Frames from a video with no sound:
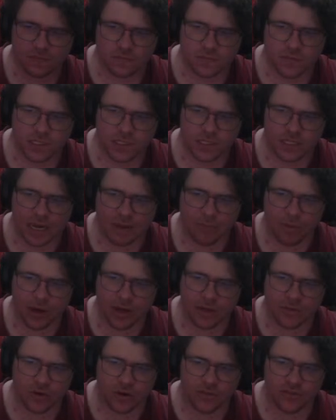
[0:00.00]
So the
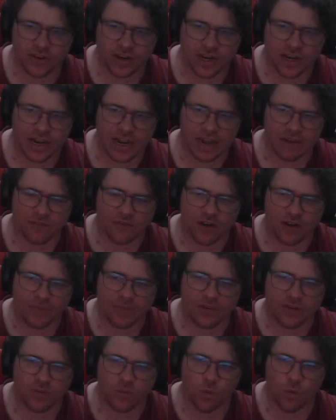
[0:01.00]
umpire throws it in now.
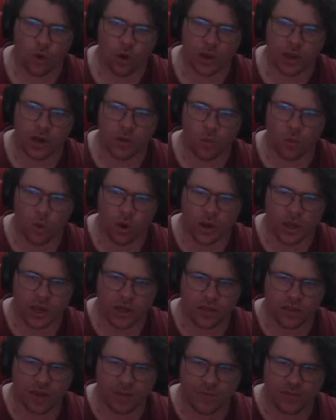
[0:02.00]
Frampton and Walker.
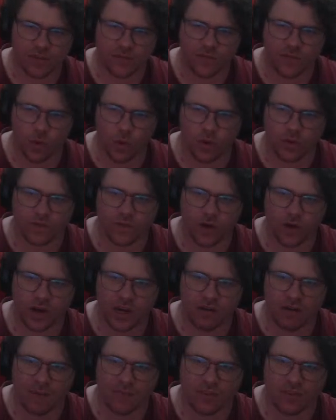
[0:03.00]
Walker thumps it forward.
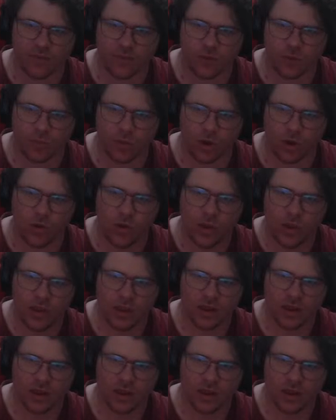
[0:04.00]
Fogarty grabs the football.